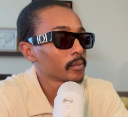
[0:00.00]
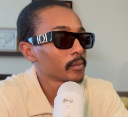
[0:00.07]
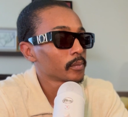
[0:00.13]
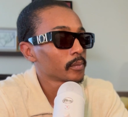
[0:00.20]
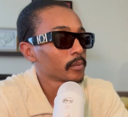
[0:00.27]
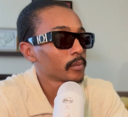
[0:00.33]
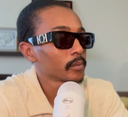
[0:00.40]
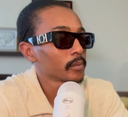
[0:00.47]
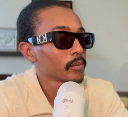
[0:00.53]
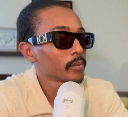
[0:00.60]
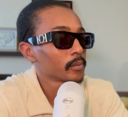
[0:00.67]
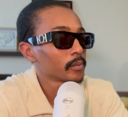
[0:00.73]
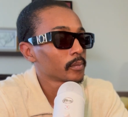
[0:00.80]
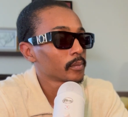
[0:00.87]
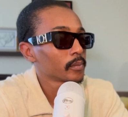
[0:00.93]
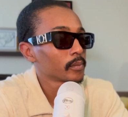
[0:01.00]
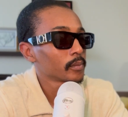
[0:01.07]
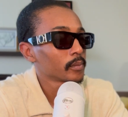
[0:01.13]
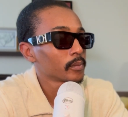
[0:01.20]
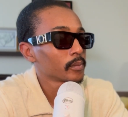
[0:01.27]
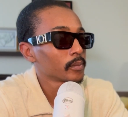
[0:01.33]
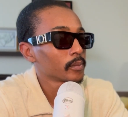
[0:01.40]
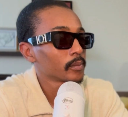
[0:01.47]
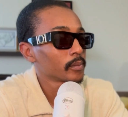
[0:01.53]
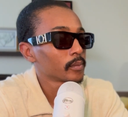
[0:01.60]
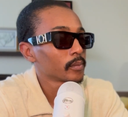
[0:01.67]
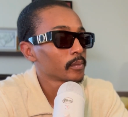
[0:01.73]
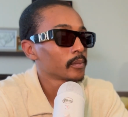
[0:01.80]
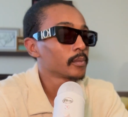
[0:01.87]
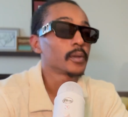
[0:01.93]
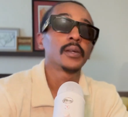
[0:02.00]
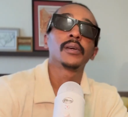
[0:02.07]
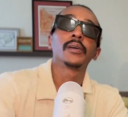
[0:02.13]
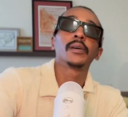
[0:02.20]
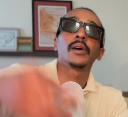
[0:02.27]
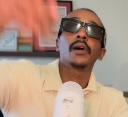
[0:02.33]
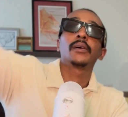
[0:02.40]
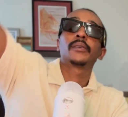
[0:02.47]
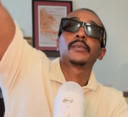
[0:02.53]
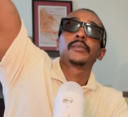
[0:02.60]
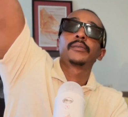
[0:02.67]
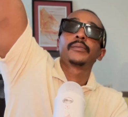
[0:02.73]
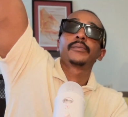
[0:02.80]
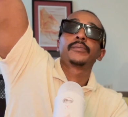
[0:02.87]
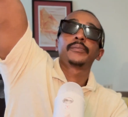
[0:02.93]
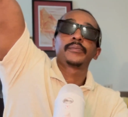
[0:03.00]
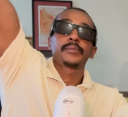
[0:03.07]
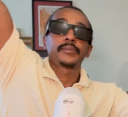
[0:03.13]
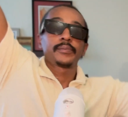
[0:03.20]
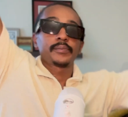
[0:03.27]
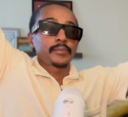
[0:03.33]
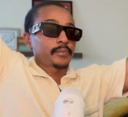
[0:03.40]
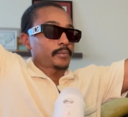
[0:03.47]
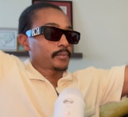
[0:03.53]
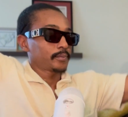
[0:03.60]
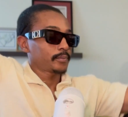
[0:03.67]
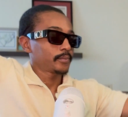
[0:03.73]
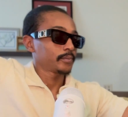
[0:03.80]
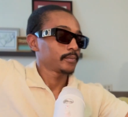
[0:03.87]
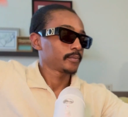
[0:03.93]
Nobody speaks.